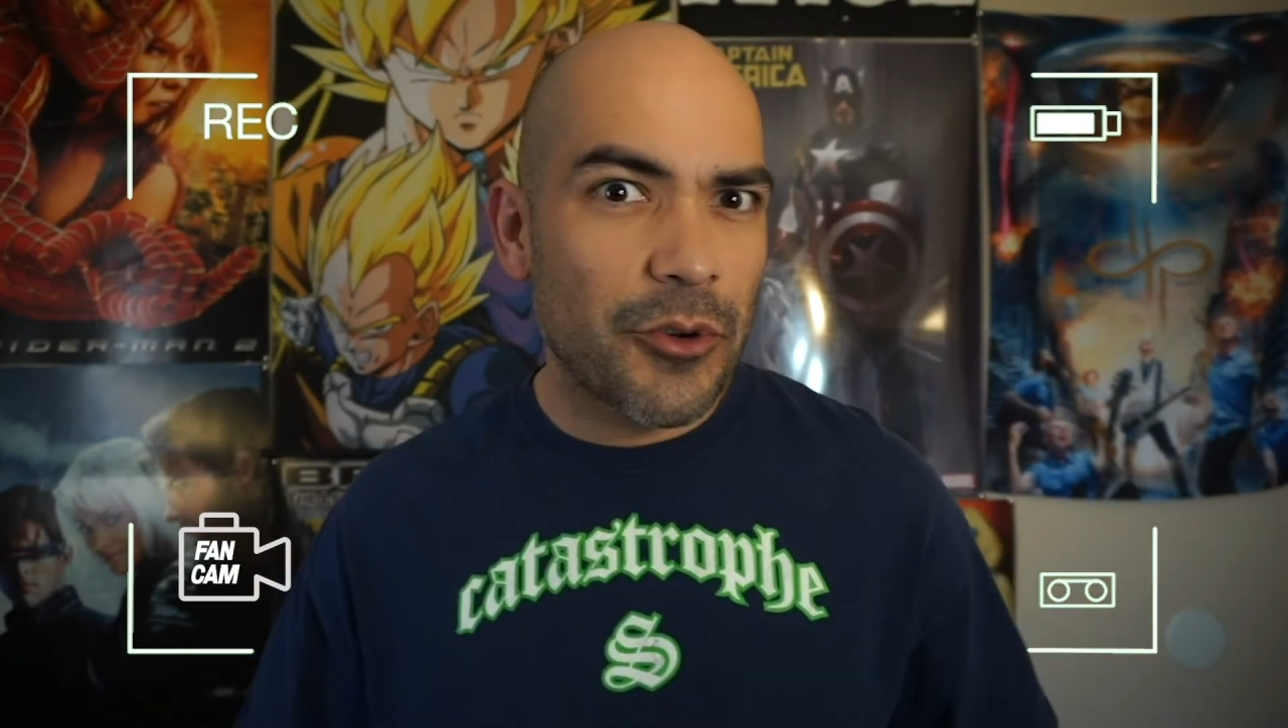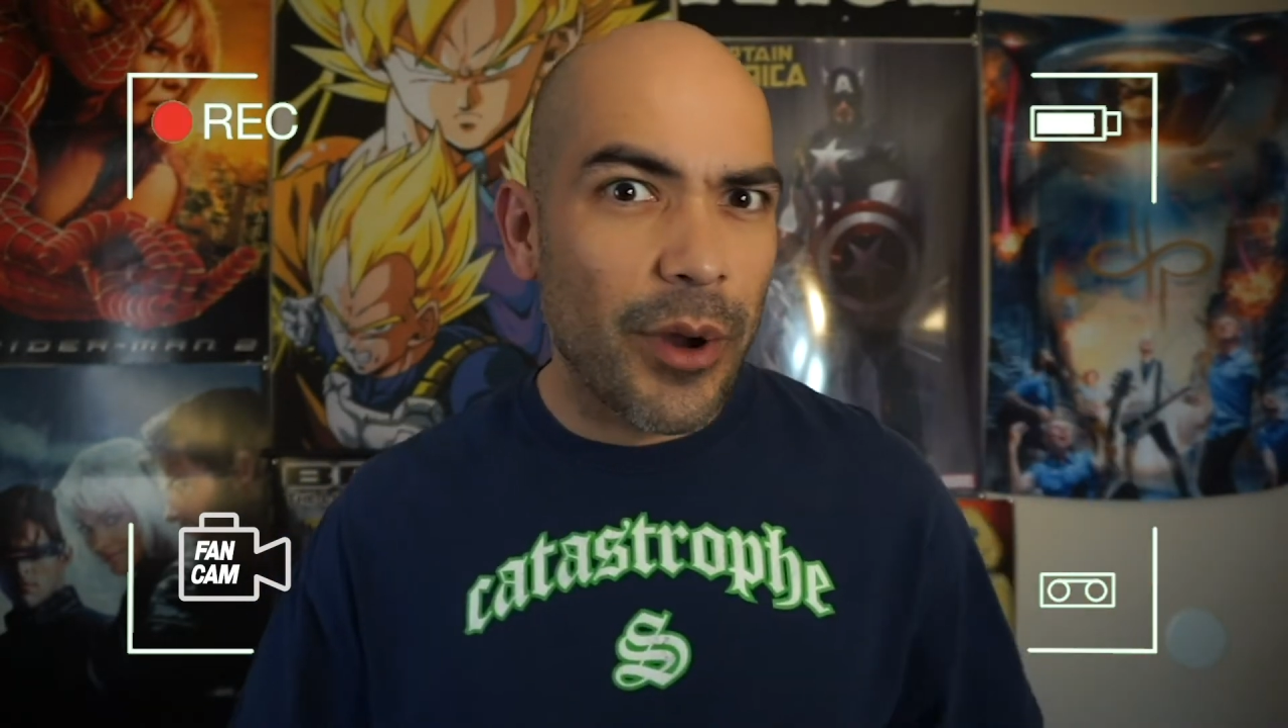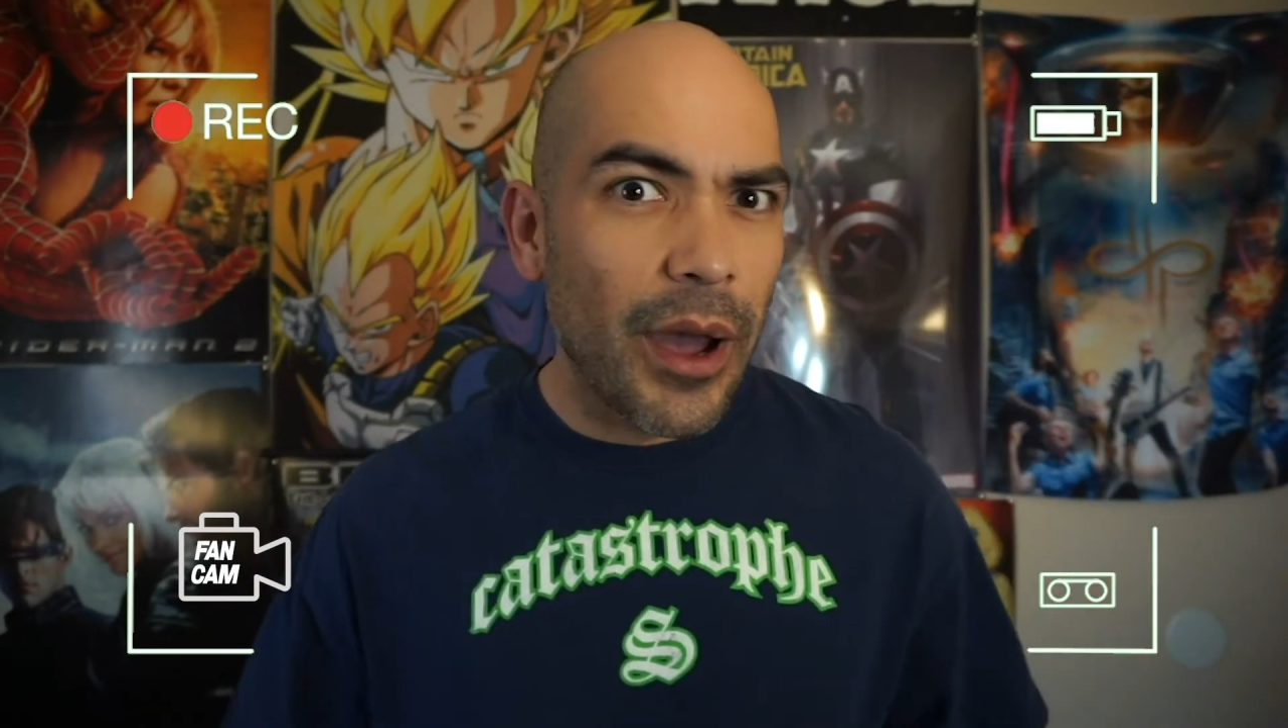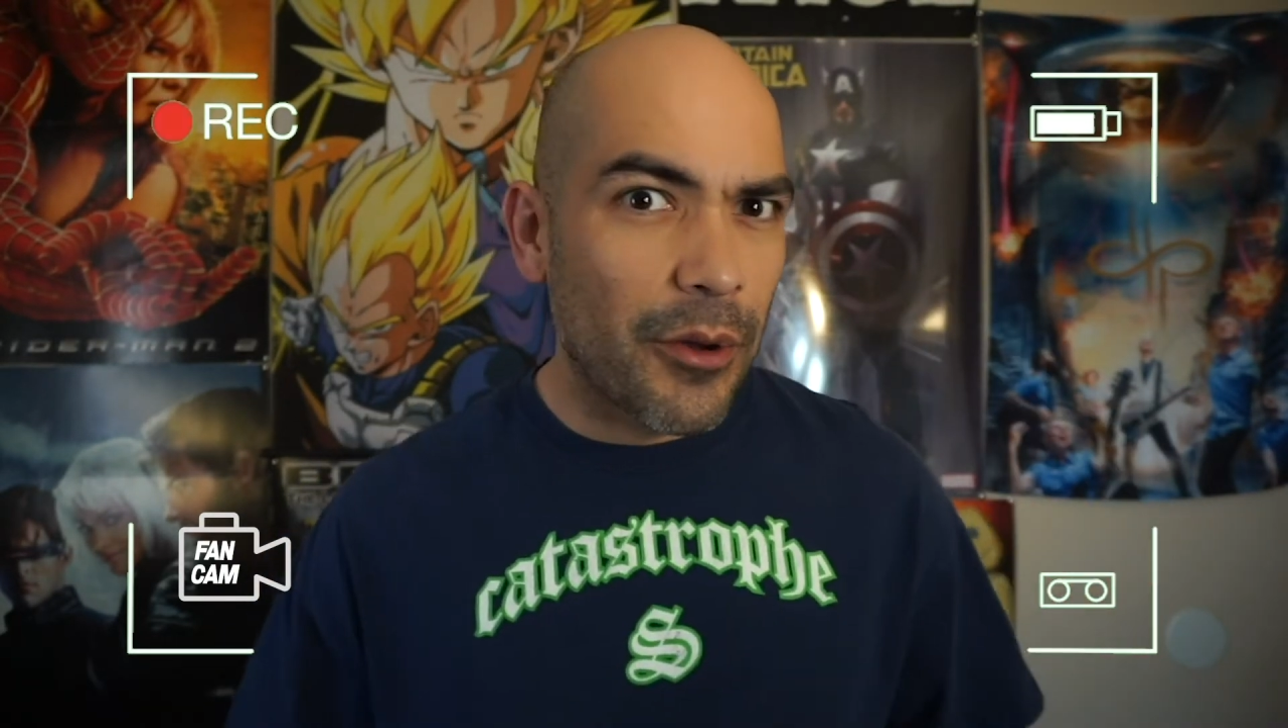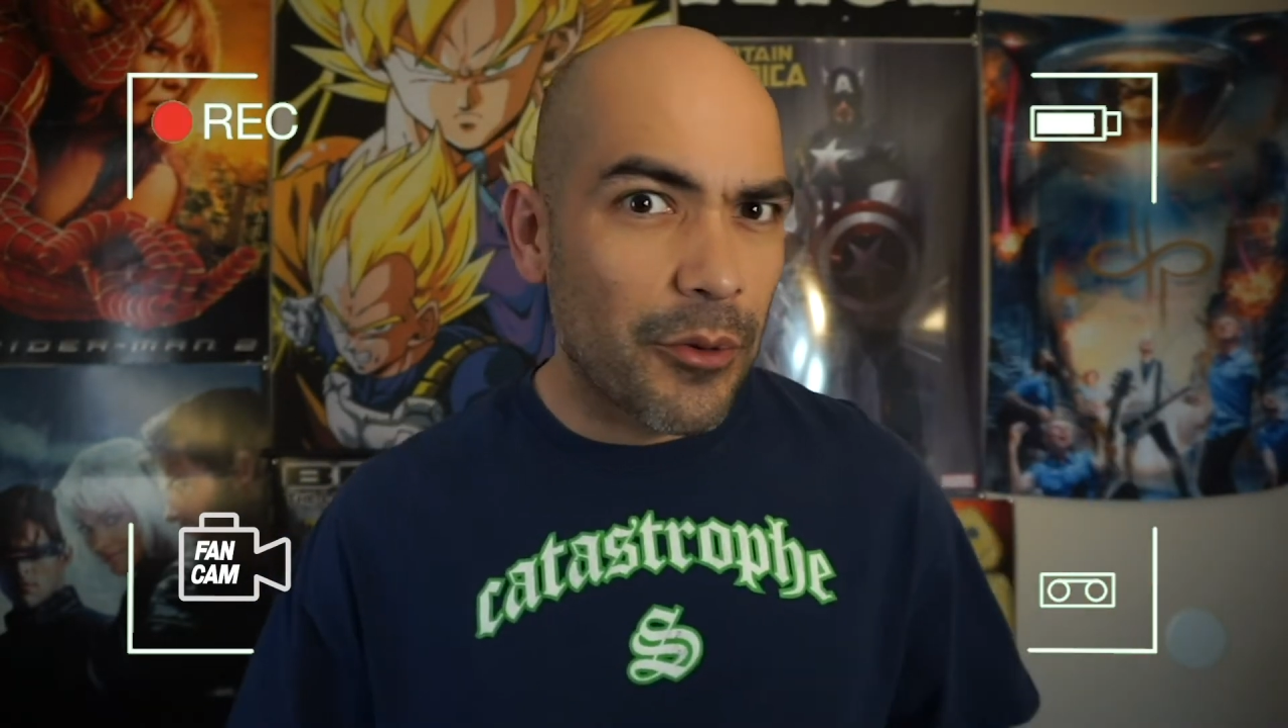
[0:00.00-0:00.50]

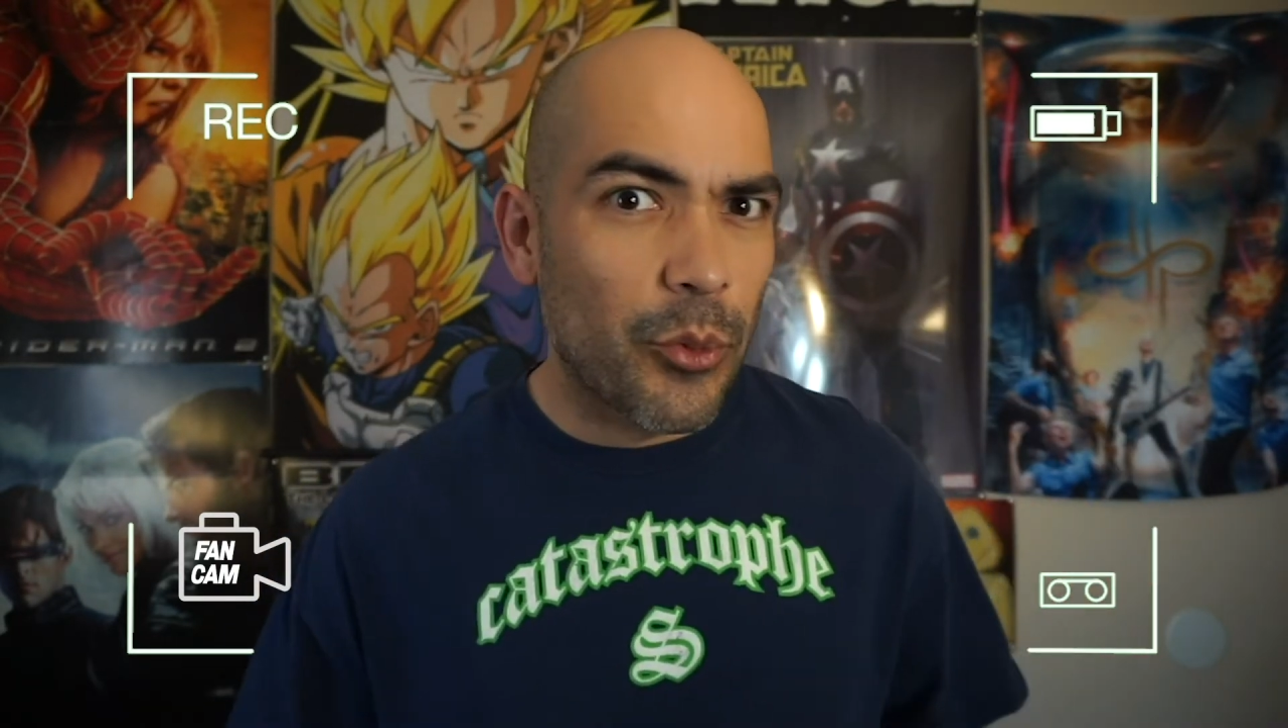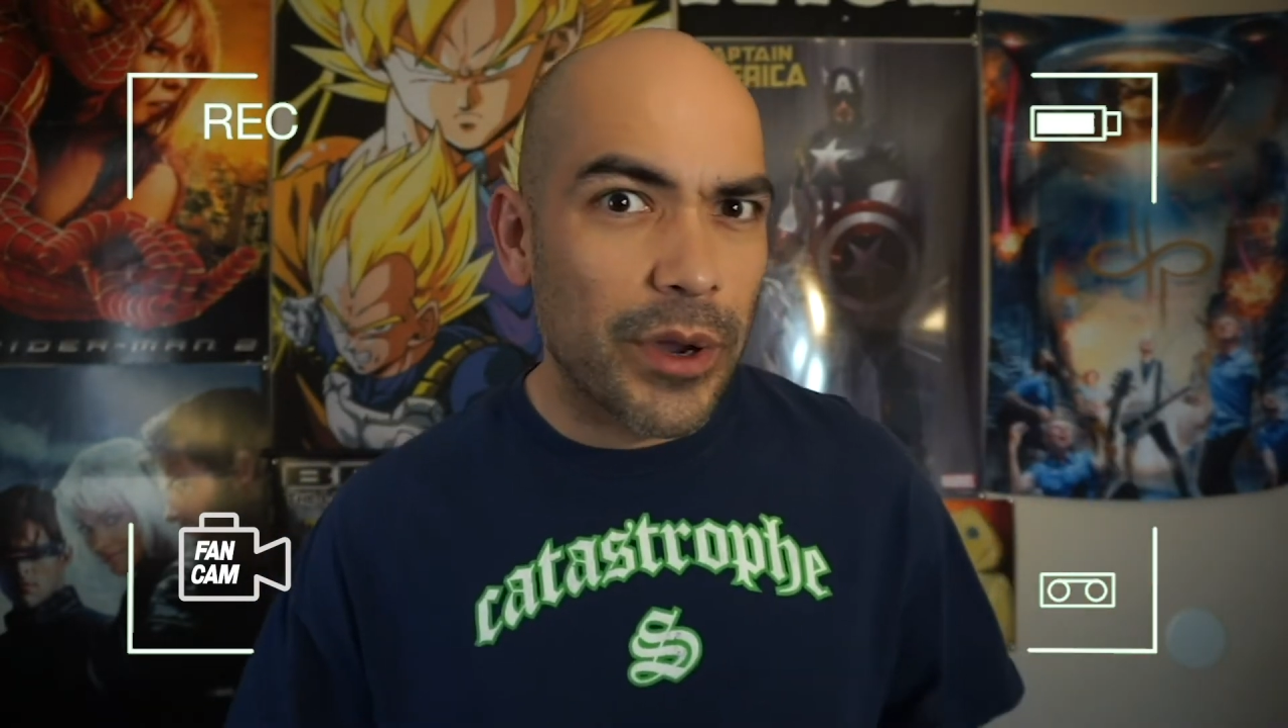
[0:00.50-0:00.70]
crowd